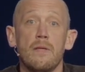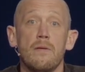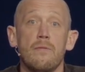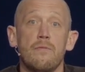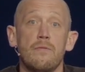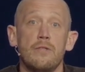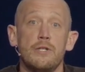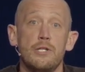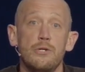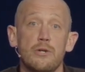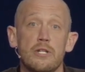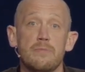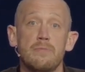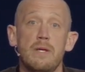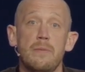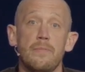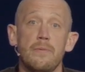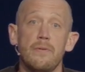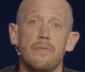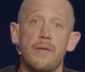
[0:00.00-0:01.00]
for the Jewish
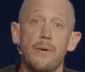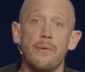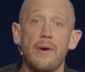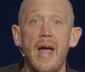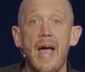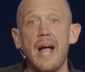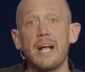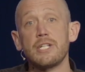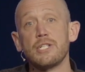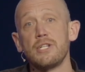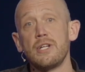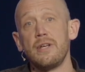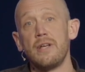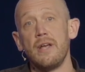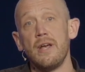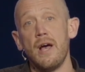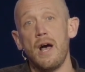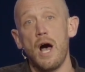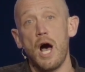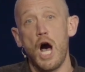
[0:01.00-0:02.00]
people. They were actually
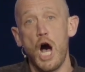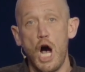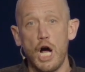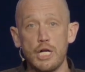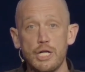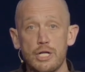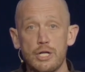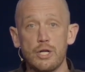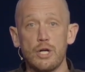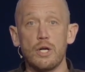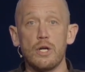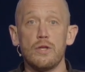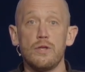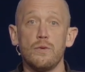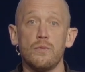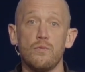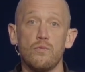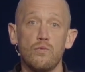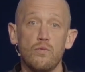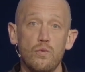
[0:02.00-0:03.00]
under the
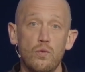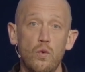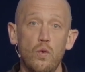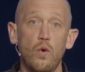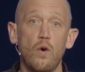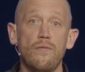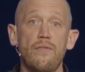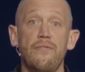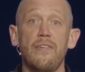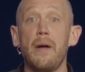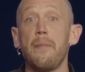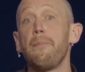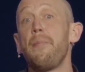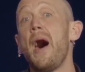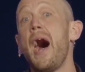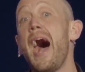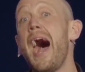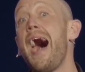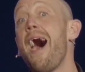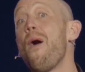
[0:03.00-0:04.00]
rule of a very
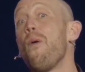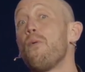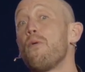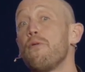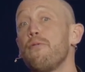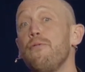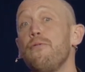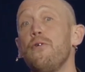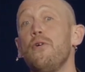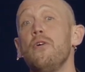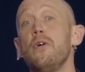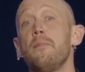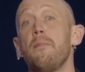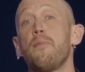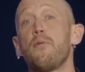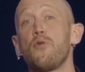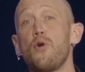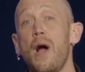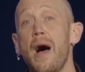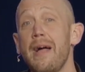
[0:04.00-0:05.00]
powerful and
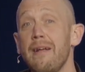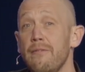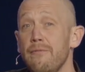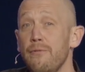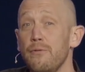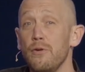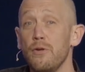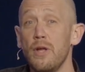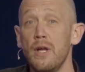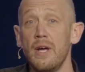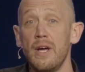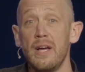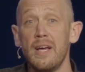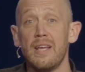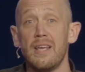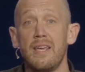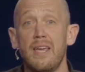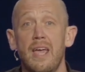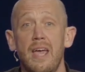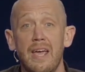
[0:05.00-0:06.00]
prideful
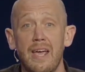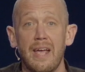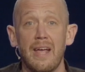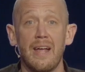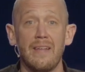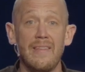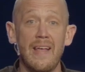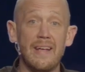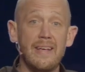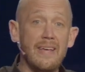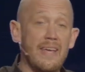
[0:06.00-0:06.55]
king. And that